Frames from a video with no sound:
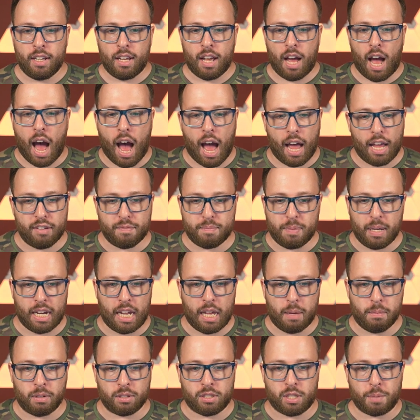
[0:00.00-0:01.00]
I've been
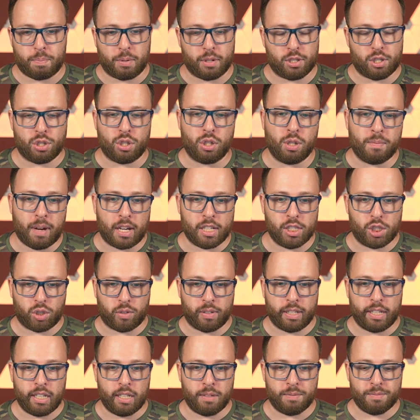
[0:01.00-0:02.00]
able to pursue my
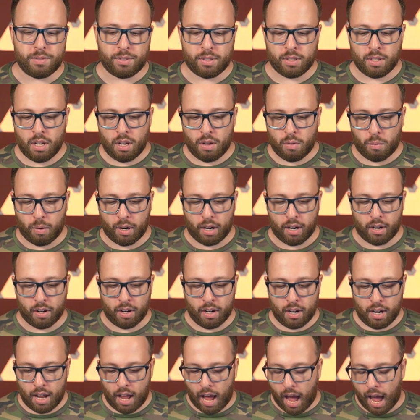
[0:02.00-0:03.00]
dreams,
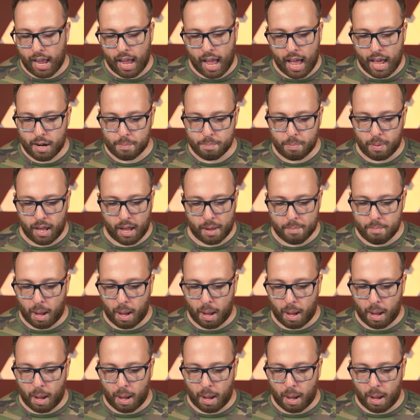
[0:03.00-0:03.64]
where I had a,